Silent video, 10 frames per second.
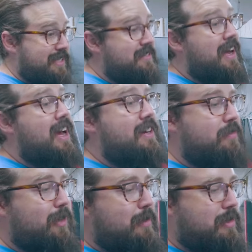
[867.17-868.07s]
It's not at
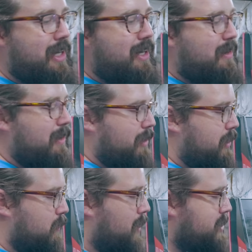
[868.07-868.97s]
free play. You
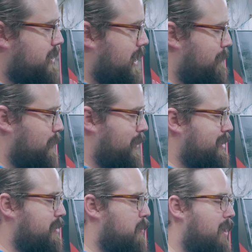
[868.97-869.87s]
can watch the game of the week
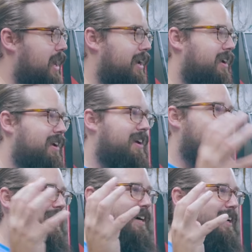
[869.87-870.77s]
to know why.
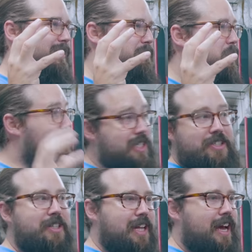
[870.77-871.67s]
Um, we
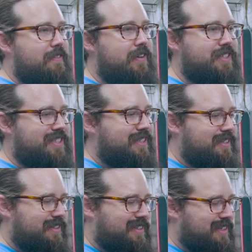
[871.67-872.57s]
still have it.
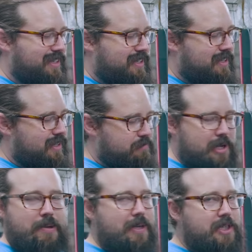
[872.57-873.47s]

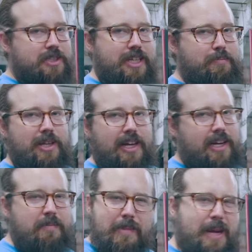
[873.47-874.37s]
Maybe I'll just keep
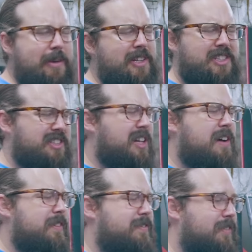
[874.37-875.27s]
playing it. Maybe I'll just
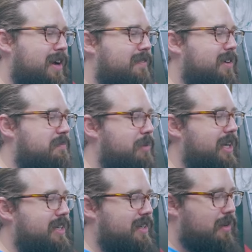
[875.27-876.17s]
love it forever.
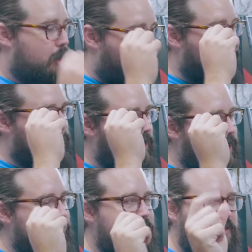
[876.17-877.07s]
But
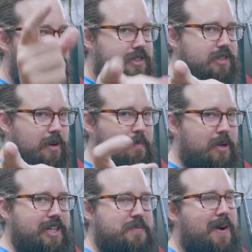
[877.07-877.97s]
hopefully,
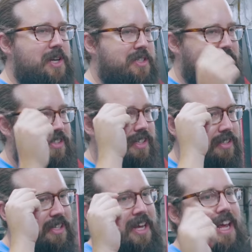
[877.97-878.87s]
someone that's watching this
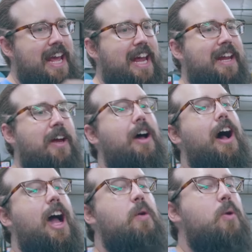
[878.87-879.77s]
says, hey,
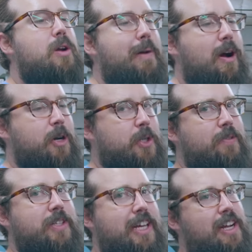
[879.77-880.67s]
I want a power
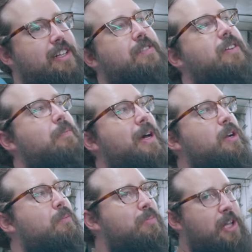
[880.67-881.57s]
drift and I live
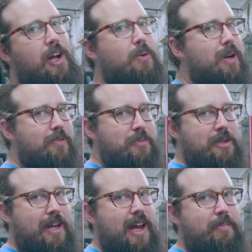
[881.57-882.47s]
about a block away from
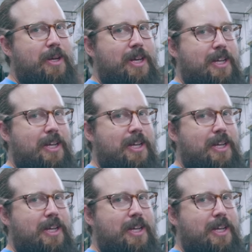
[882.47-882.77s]
the lab.